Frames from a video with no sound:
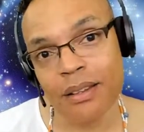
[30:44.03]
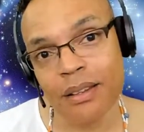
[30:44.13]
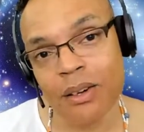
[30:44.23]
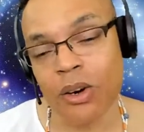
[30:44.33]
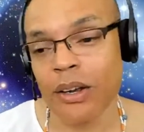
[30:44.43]

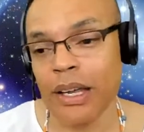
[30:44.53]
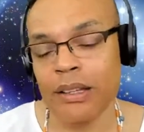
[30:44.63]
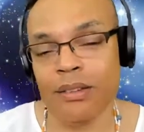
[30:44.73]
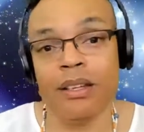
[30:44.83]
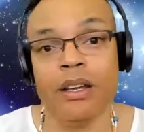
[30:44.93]
or
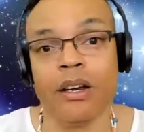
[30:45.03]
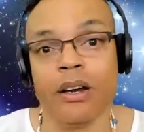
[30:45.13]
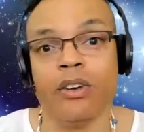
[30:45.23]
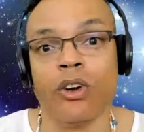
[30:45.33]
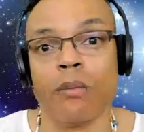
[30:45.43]
it's in near
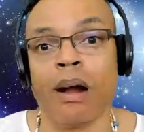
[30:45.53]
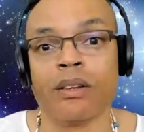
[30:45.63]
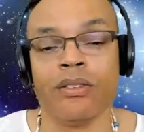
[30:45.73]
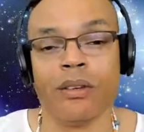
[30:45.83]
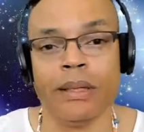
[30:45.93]
your
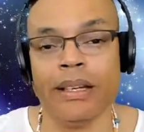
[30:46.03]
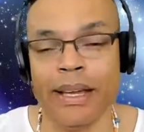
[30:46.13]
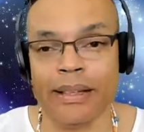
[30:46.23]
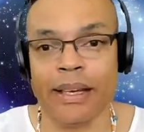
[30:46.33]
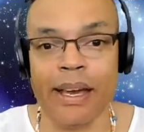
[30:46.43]
proximity,
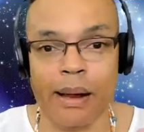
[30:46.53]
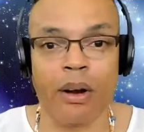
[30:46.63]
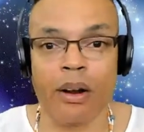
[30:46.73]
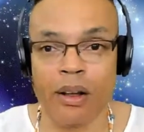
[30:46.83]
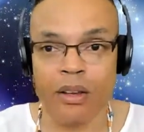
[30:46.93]
like the
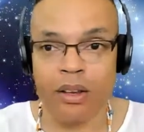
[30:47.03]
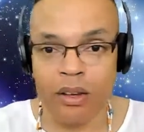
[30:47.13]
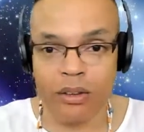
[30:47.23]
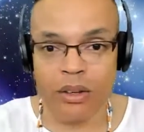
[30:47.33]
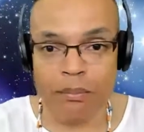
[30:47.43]
camera
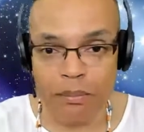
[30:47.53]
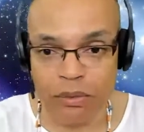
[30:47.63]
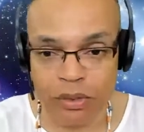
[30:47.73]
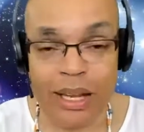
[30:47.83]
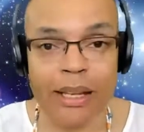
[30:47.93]

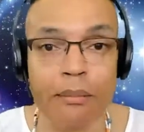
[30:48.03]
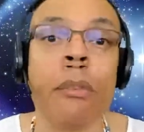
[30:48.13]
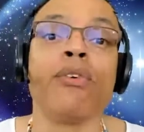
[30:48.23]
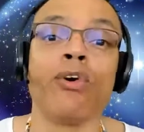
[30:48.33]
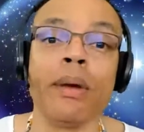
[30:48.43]
standing
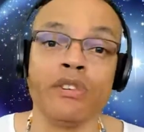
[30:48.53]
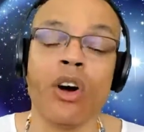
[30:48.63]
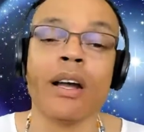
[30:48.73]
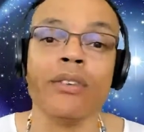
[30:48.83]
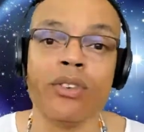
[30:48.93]
before me
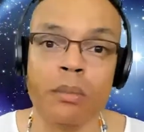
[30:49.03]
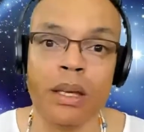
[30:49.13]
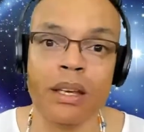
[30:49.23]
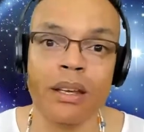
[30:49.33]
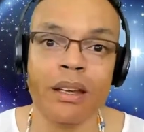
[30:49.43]
talking to
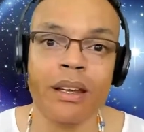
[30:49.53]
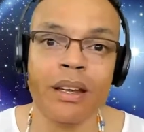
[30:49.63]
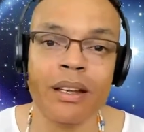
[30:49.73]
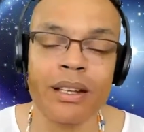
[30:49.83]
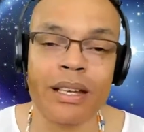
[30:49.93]
me,
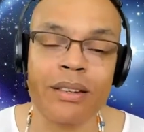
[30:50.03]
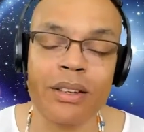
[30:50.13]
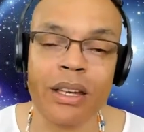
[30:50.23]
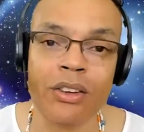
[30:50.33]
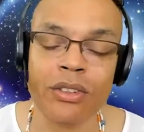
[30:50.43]
that's an
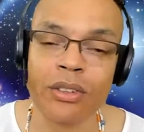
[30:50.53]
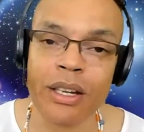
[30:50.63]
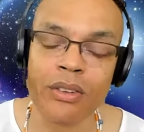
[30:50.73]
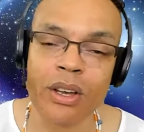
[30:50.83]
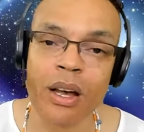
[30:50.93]
indication
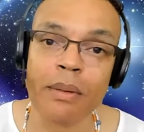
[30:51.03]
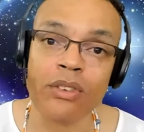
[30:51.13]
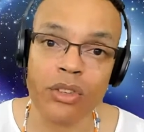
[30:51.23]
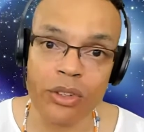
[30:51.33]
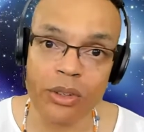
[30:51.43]
that it's coming
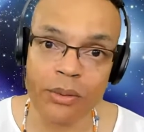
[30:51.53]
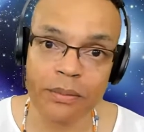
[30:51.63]
to you.